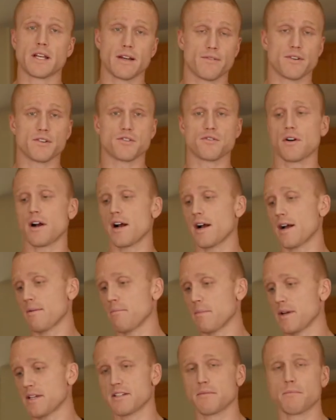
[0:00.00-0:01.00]
Give it a try,
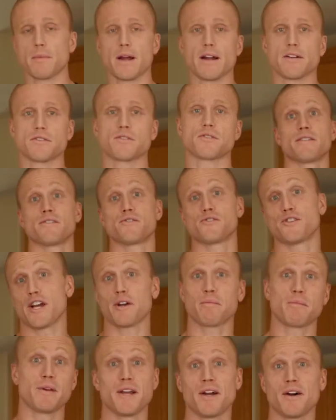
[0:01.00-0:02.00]
mix and match.
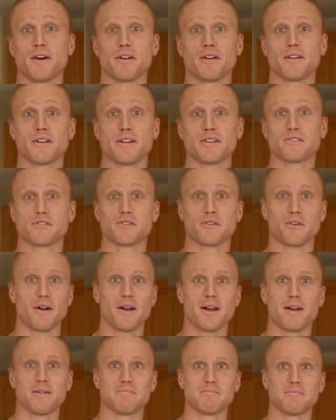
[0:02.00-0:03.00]
Check me out on
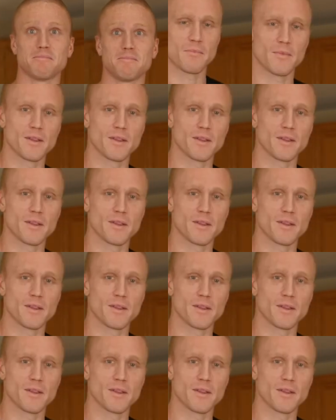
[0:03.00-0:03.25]
Instagram.